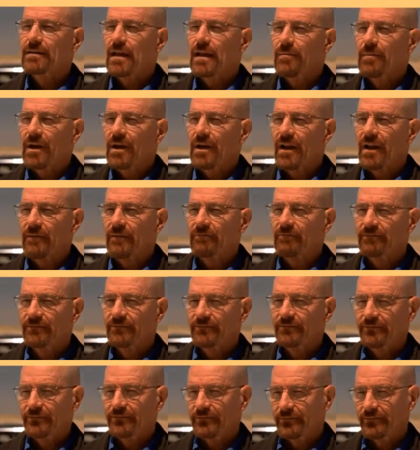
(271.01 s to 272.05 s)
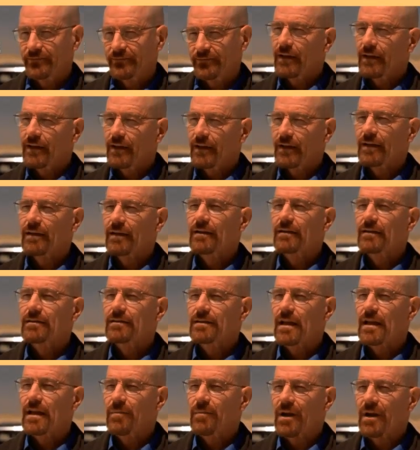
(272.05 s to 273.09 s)
their name correctly and
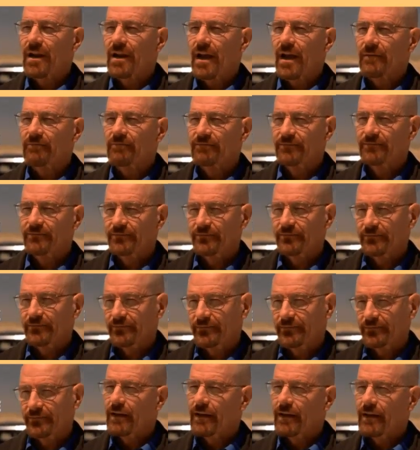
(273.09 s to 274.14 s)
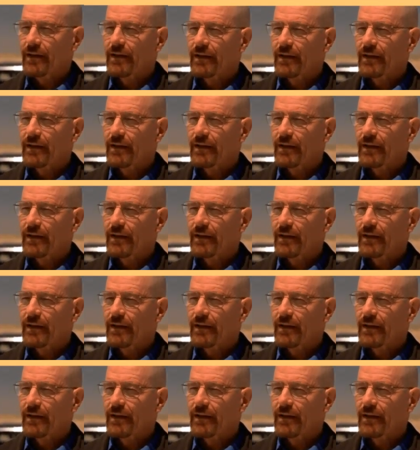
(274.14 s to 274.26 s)
reminding others that their name